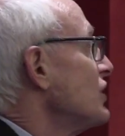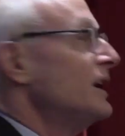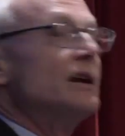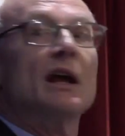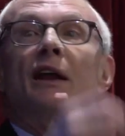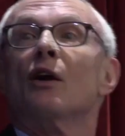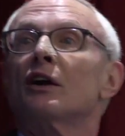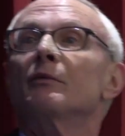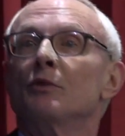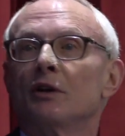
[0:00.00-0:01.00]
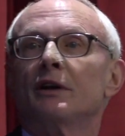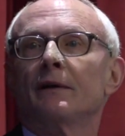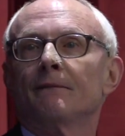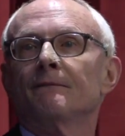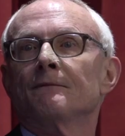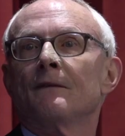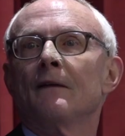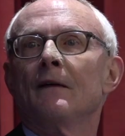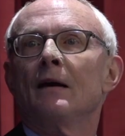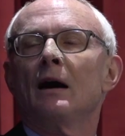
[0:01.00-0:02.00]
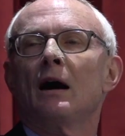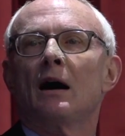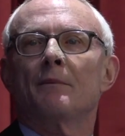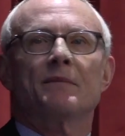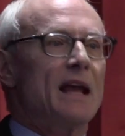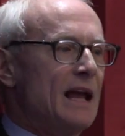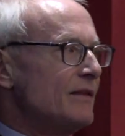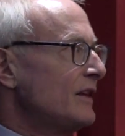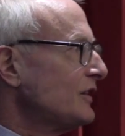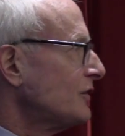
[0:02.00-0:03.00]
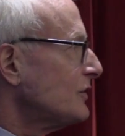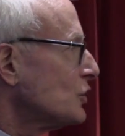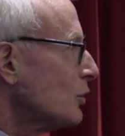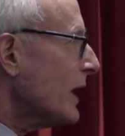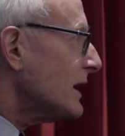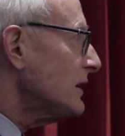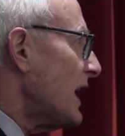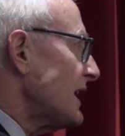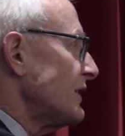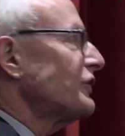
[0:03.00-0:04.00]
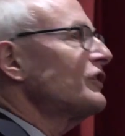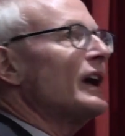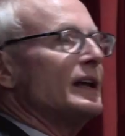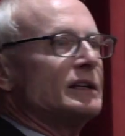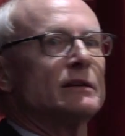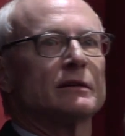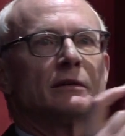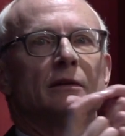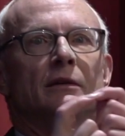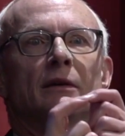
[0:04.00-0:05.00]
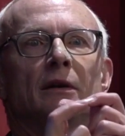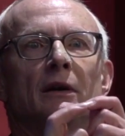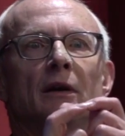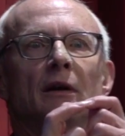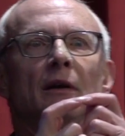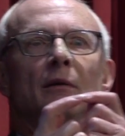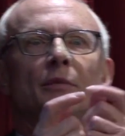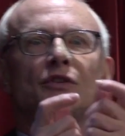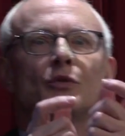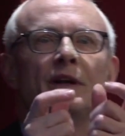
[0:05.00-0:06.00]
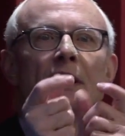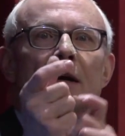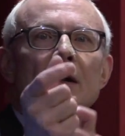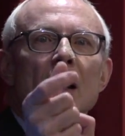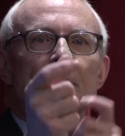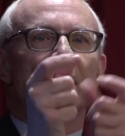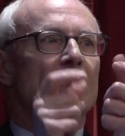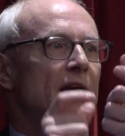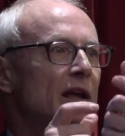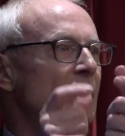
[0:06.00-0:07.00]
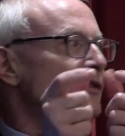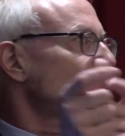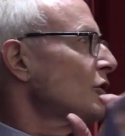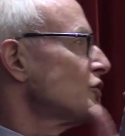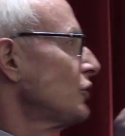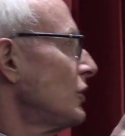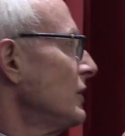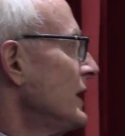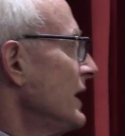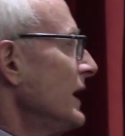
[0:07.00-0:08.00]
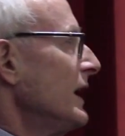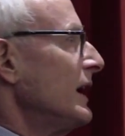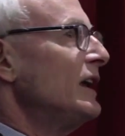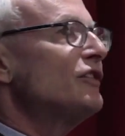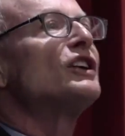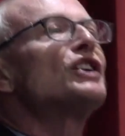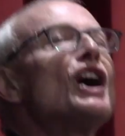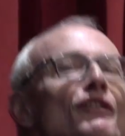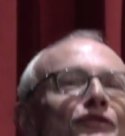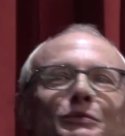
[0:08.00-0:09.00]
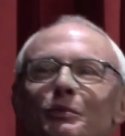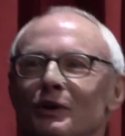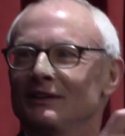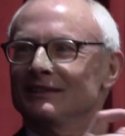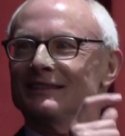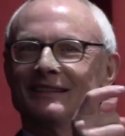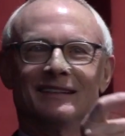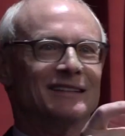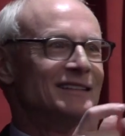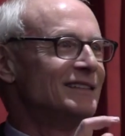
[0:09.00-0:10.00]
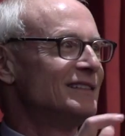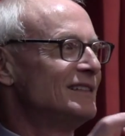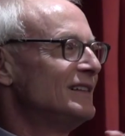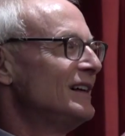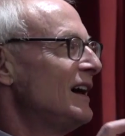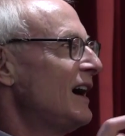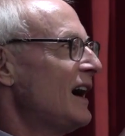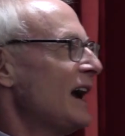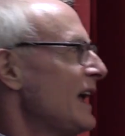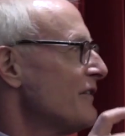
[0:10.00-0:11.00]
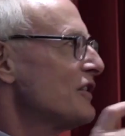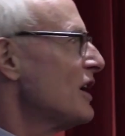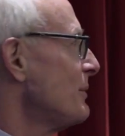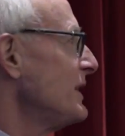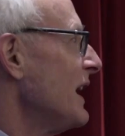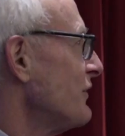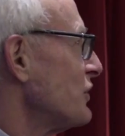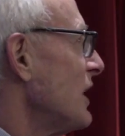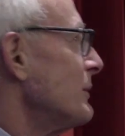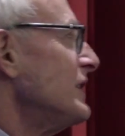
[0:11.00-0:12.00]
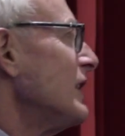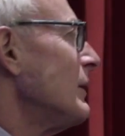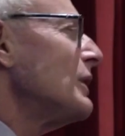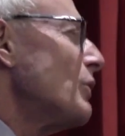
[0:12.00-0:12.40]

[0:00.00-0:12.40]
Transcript: chain and our community. And this direct line of sight between economic and social is uncomfortable. I have company after company tell me,